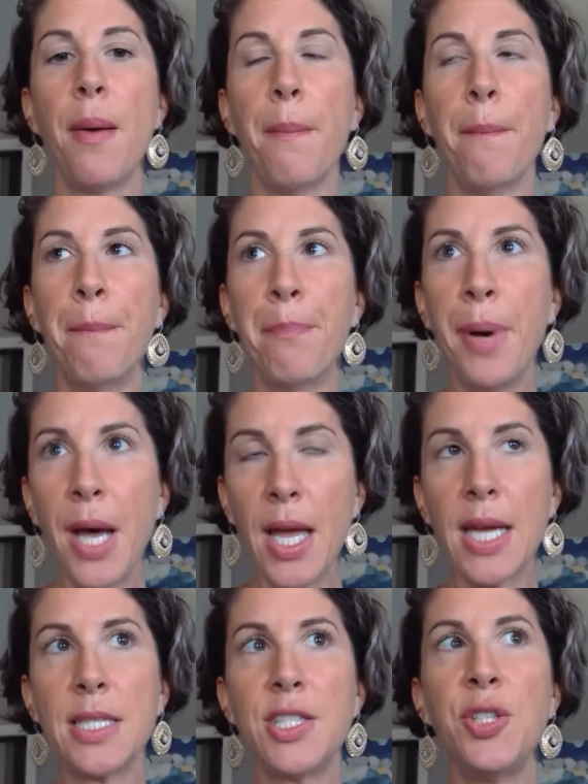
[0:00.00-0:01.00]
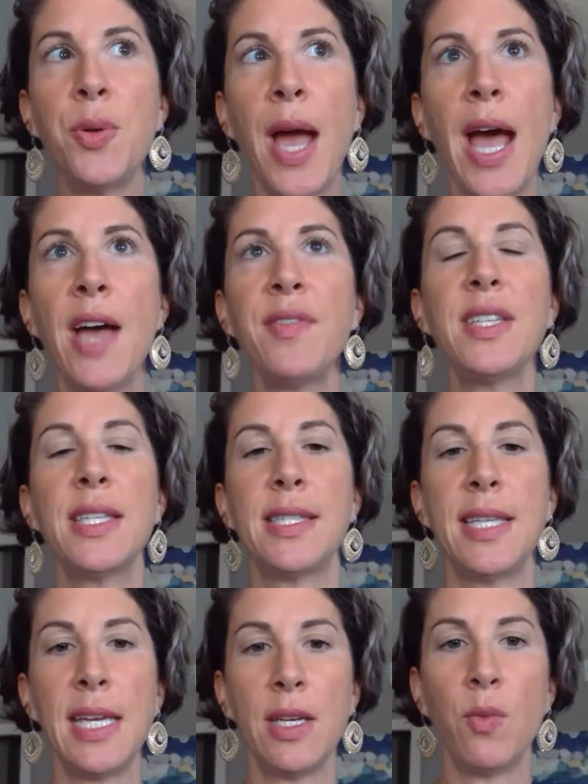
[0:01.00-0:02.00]
But you have to
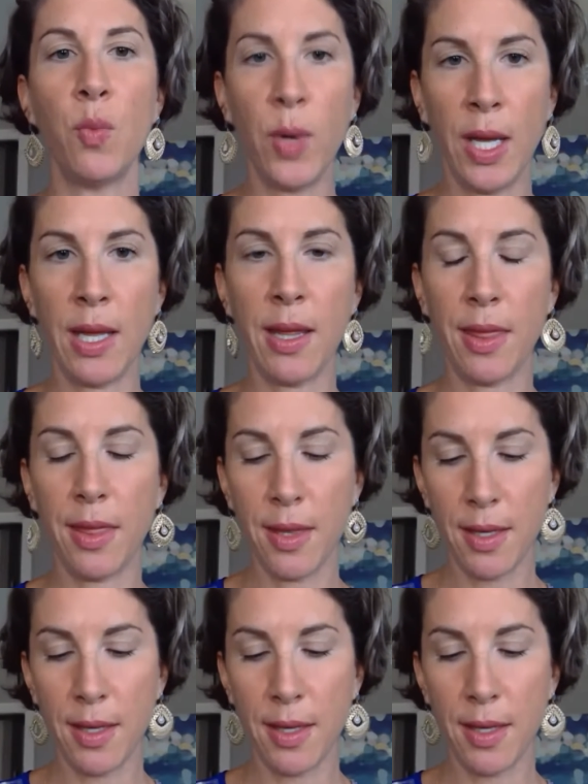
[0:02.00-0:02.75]
sit with